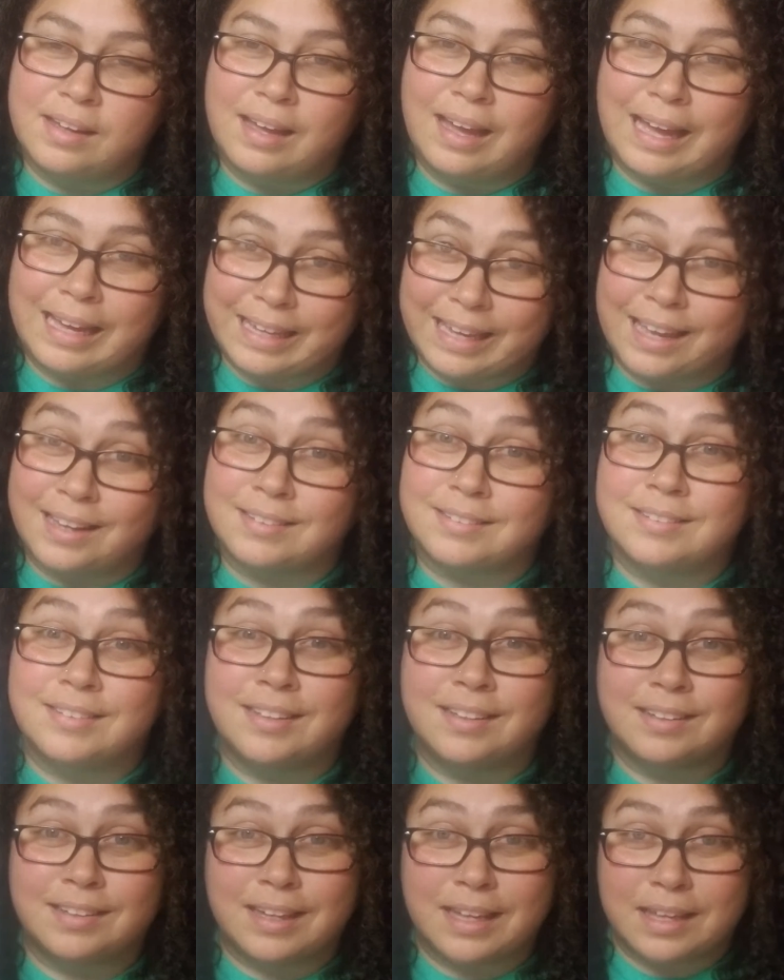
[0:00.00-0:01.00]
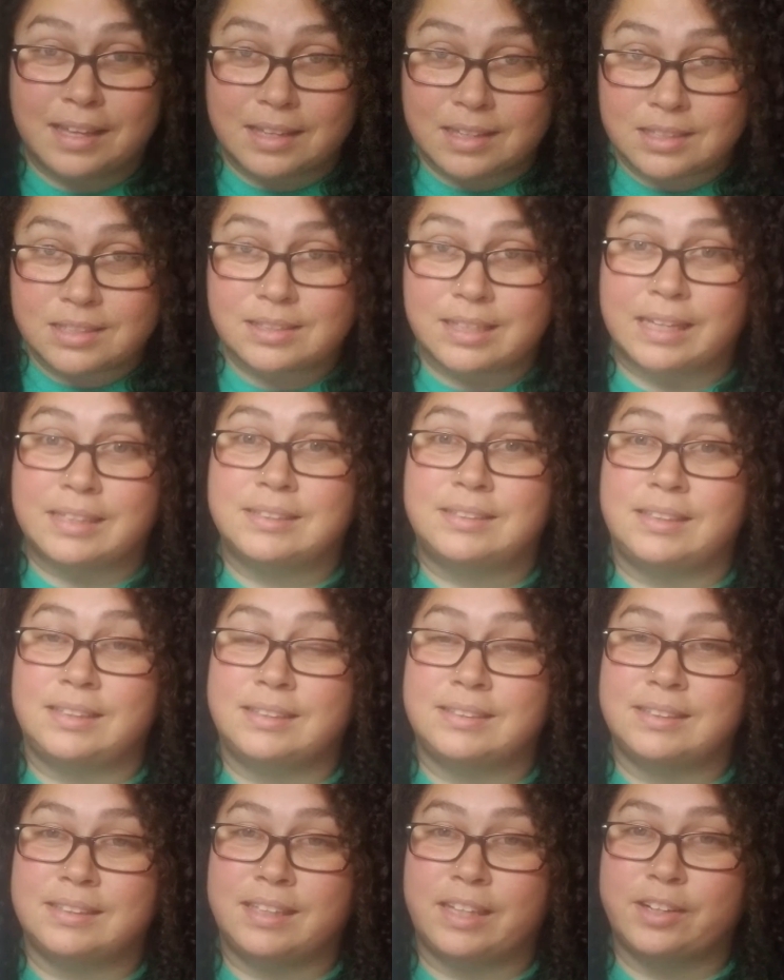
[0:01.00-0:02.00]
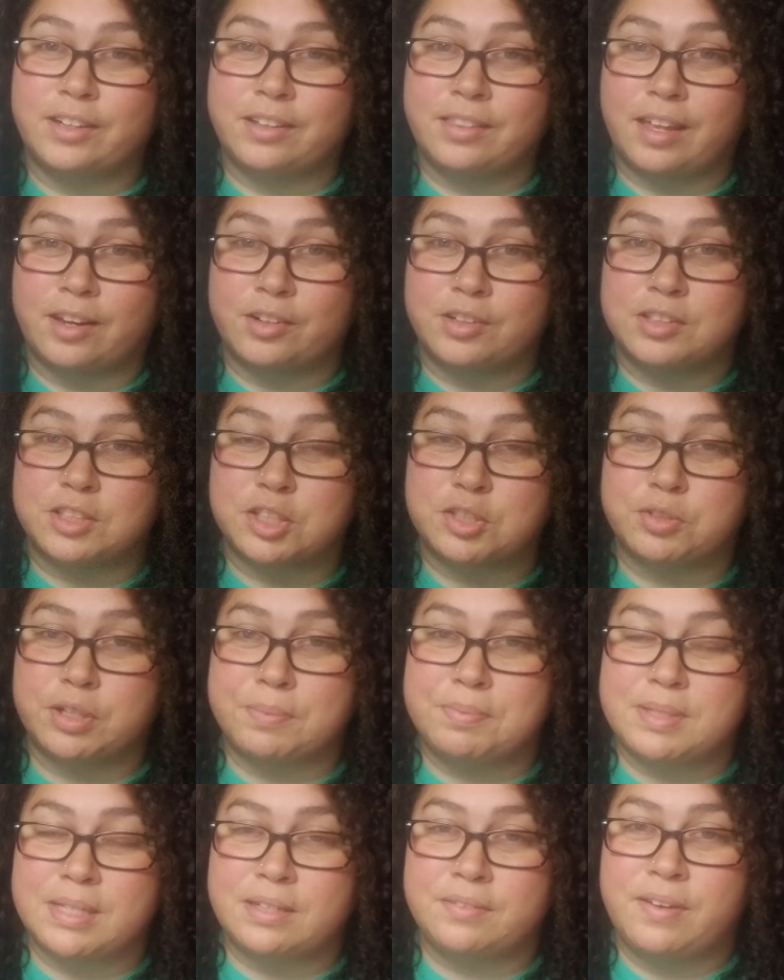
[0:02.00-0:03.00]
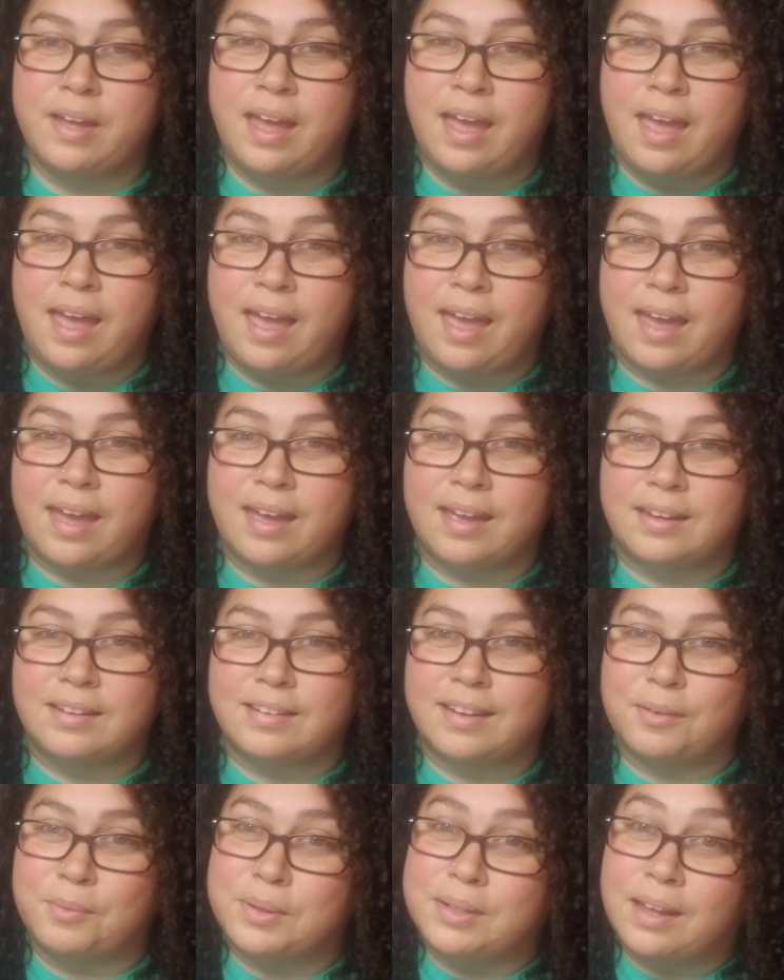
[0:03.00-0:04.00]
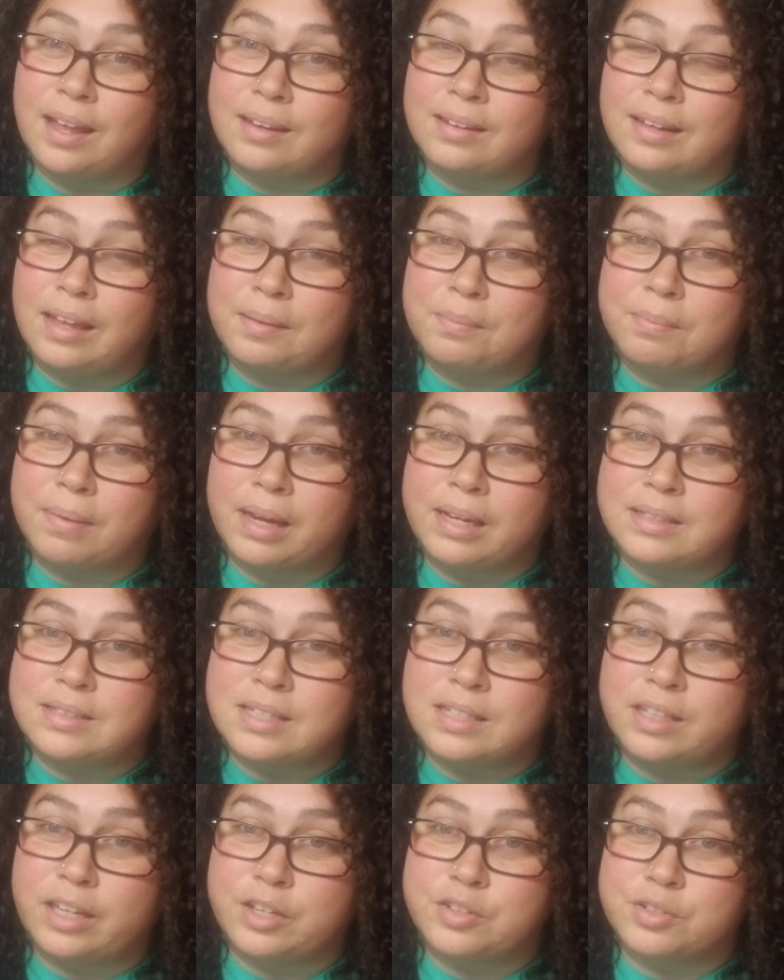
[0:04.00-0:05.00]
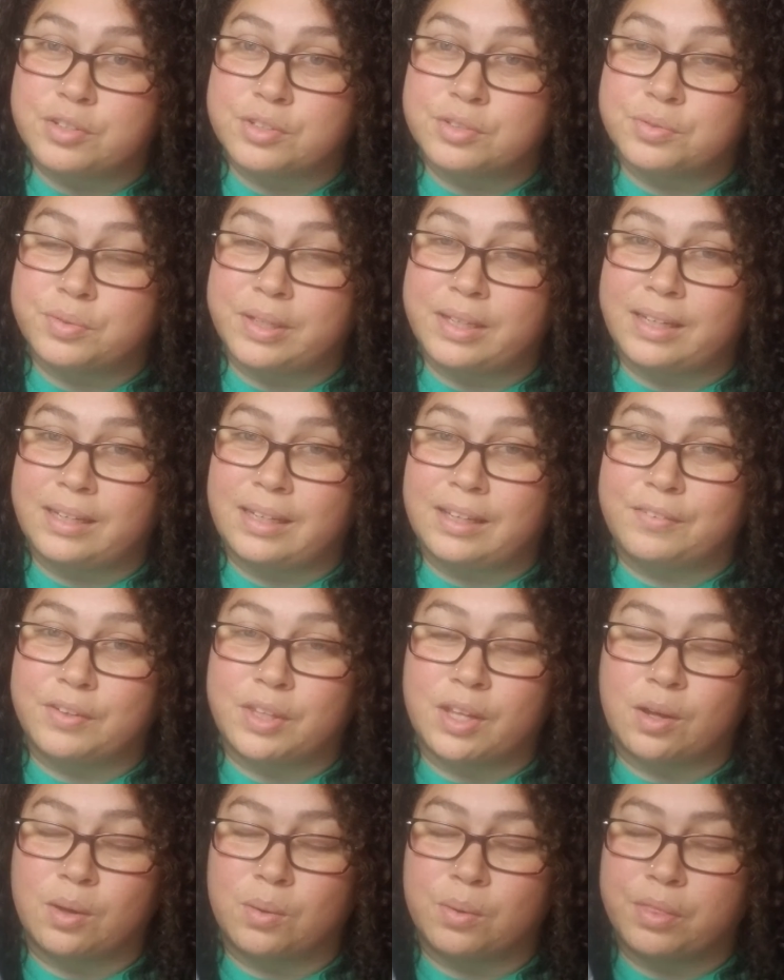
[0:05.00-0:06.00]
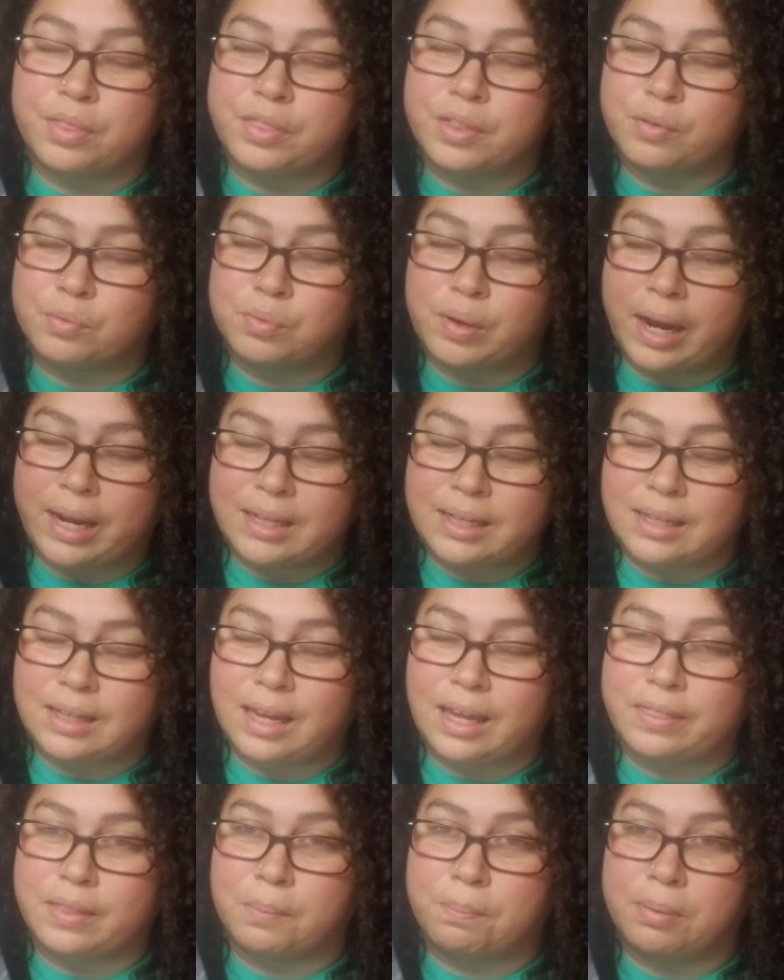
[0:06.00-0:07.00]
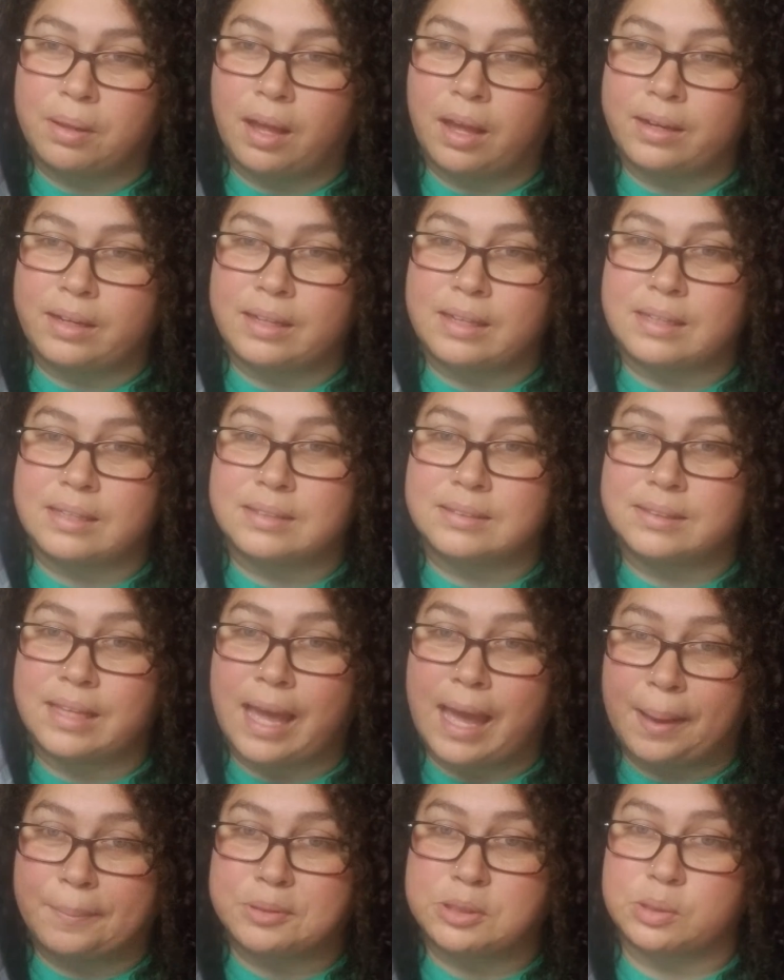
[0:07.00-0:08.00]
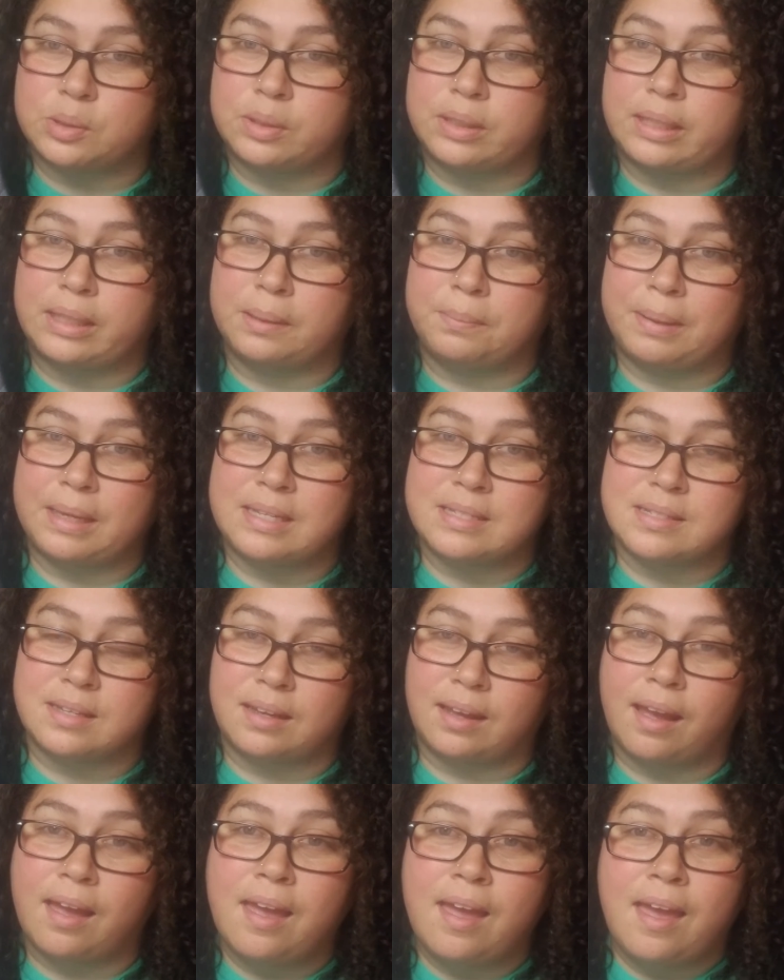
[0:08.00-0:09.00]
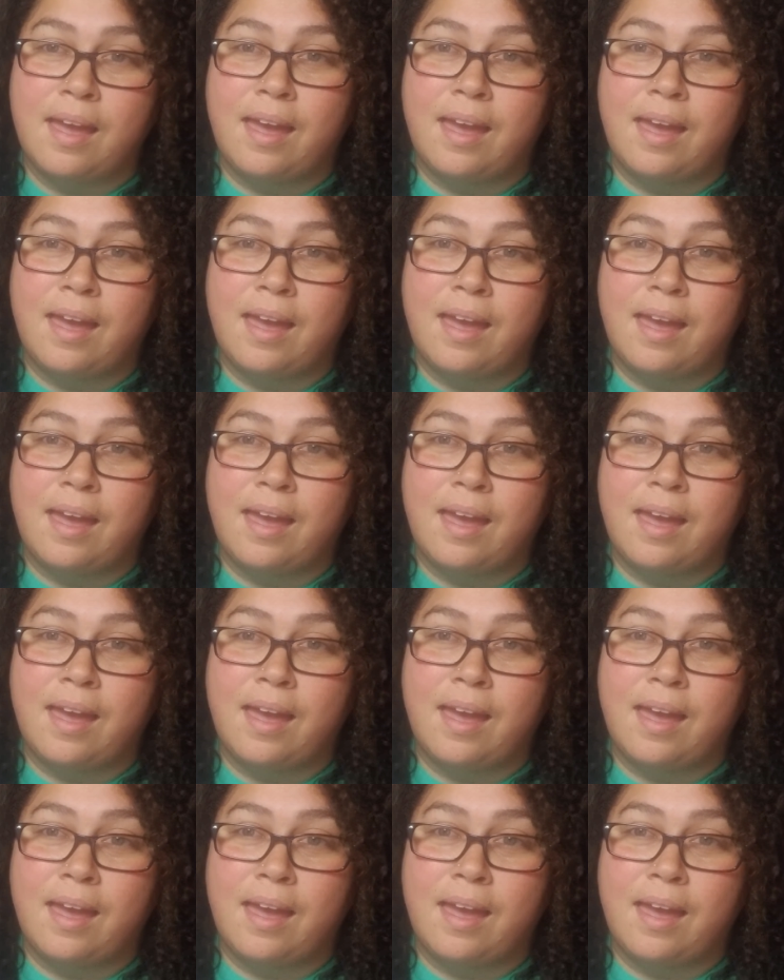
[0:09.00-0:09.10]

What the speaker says: again, sex scenes in there that are descriptive, and I would not let my teenagers read it, even though the writing and the plot is absolutely amazing.